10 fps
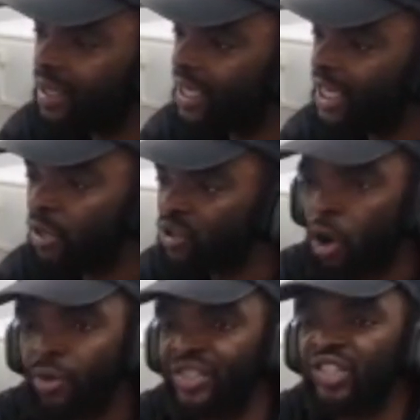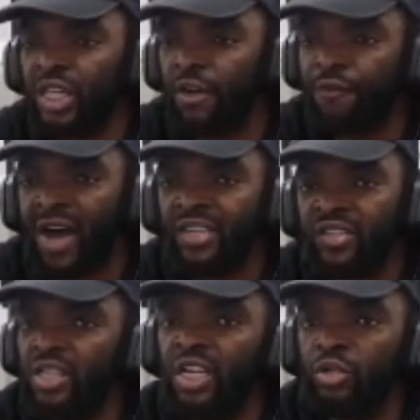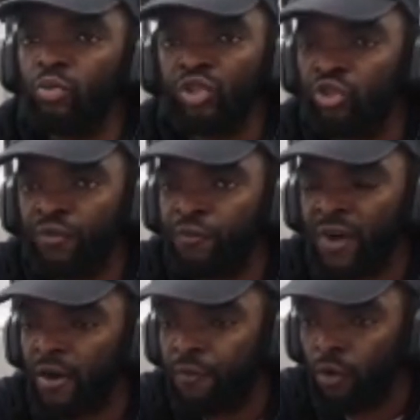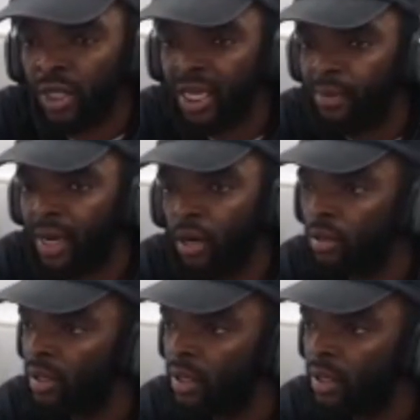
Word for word: And he was already solidified as a legend when Street Fighter 4 came out.